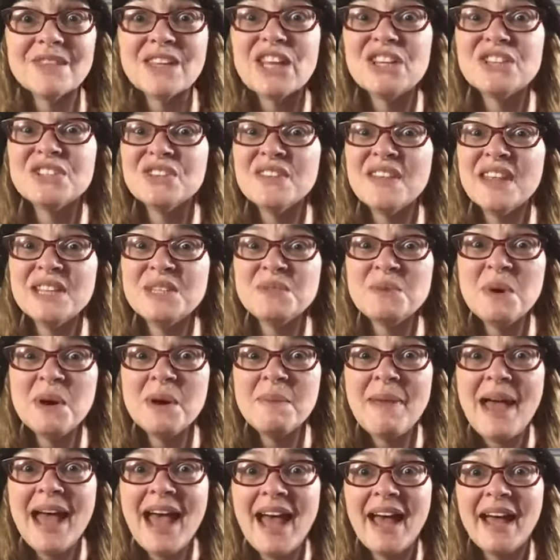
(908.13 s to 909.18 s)
So that's where
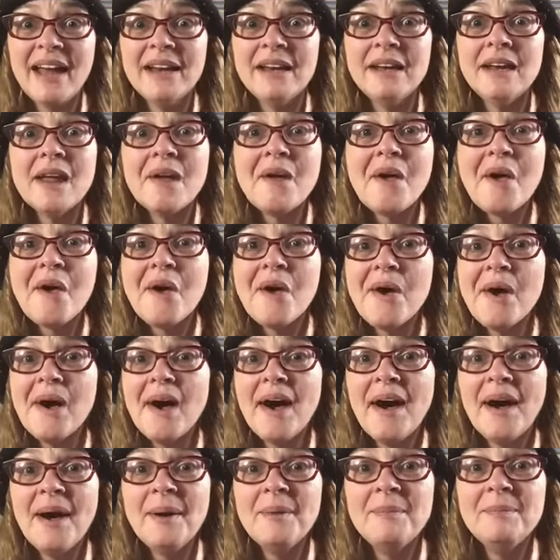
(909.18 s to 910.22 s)
I'm at.
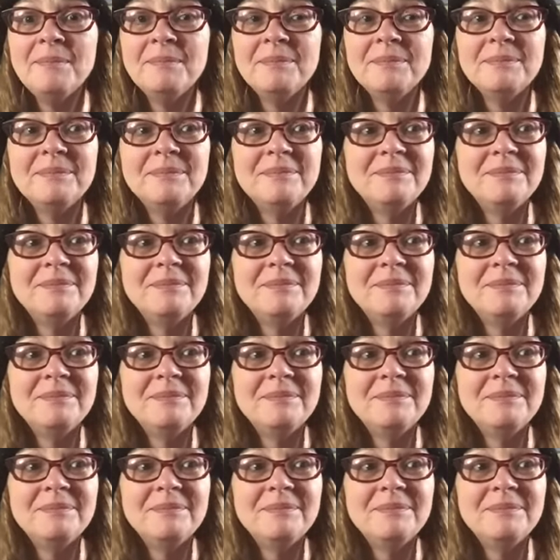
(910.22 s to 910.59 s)
Um,